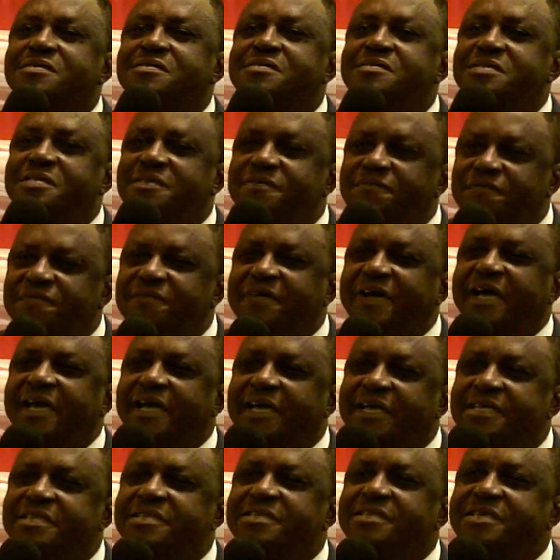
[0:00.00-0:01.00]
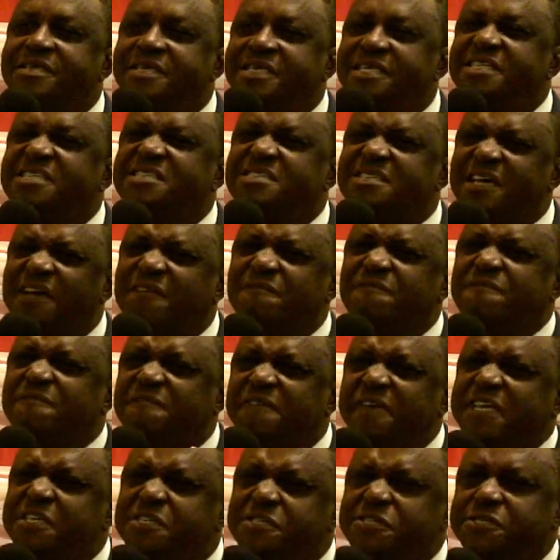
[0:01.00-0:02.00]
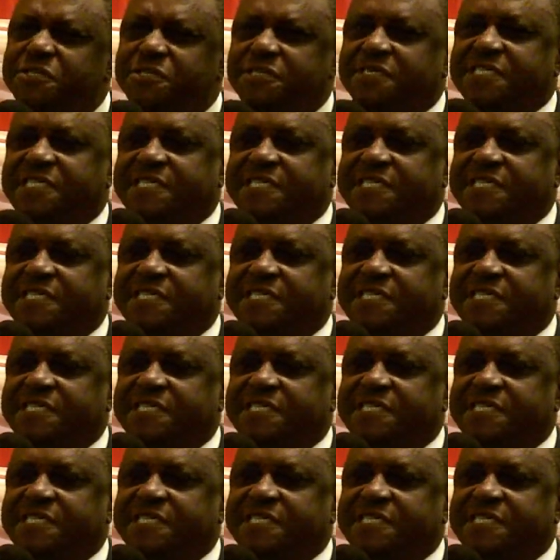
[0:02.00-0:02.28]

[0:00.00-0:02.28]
Divine intervention.